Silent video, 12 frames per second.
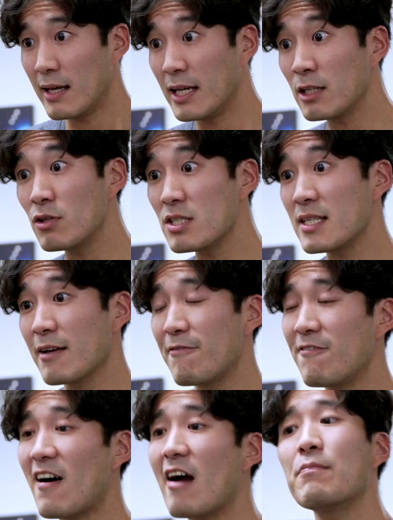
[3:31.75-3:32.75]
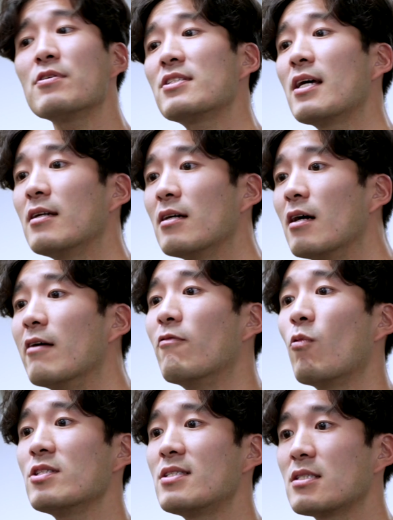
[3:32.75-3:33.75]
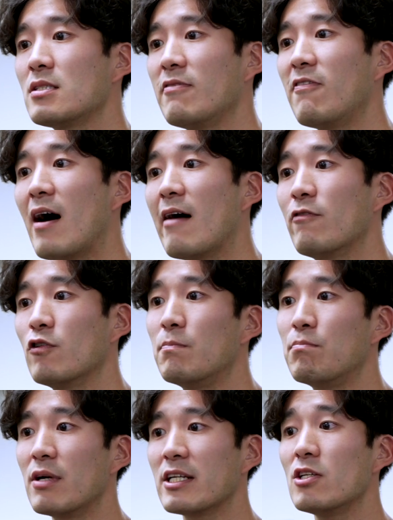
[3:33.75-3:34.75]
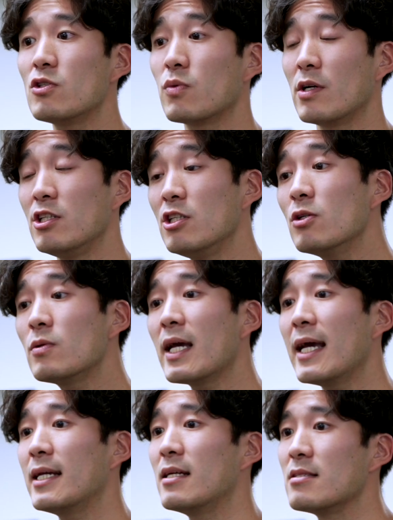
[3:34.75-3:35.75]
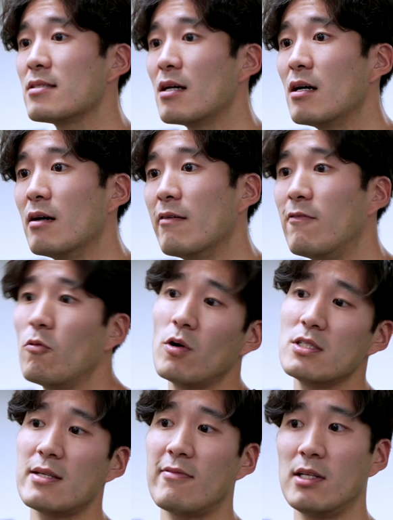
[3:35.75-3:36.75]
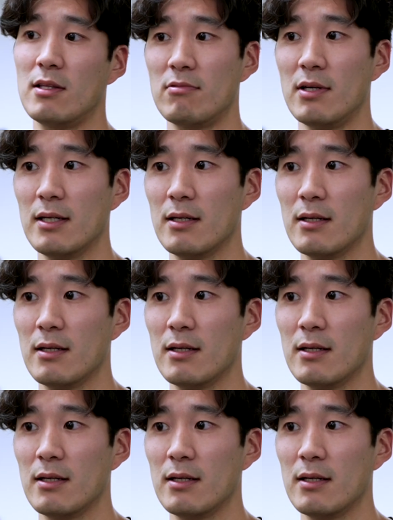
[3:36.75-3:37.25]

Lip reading: Increasing 5% of 165 would bring you to a new cadence of 173.